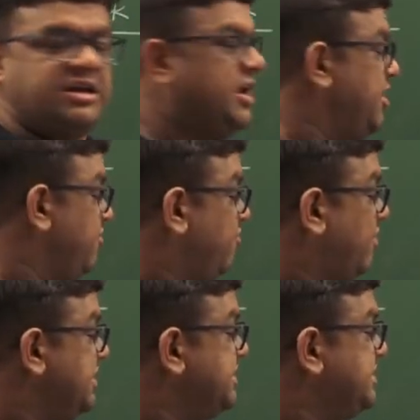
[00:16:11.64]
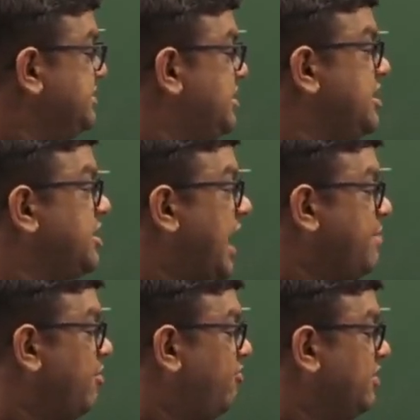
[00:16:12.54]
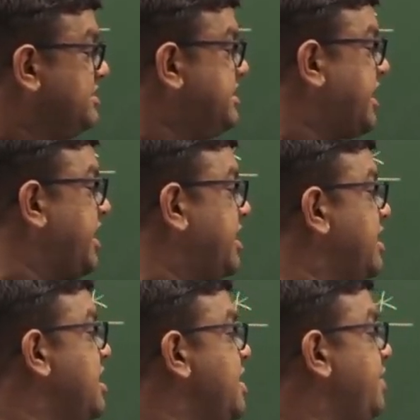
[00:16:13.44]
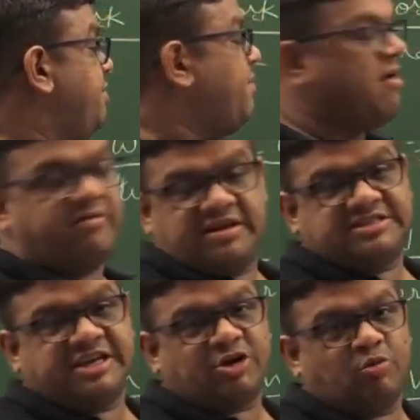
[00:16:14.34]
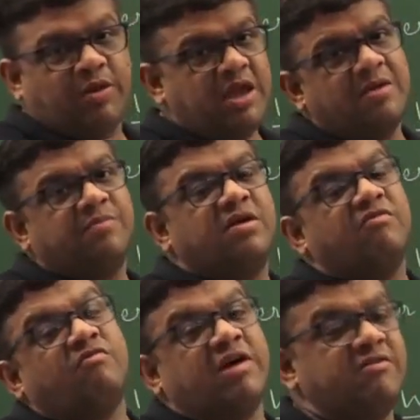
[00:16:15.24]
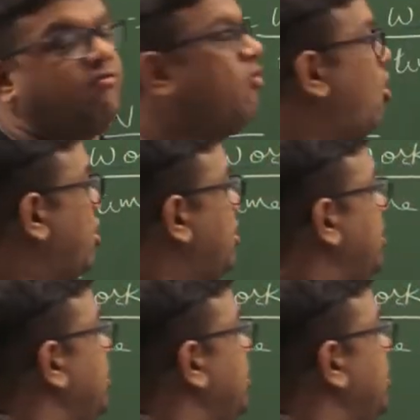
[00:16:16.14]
in the time of 1 second, then power is said to be 1 watt.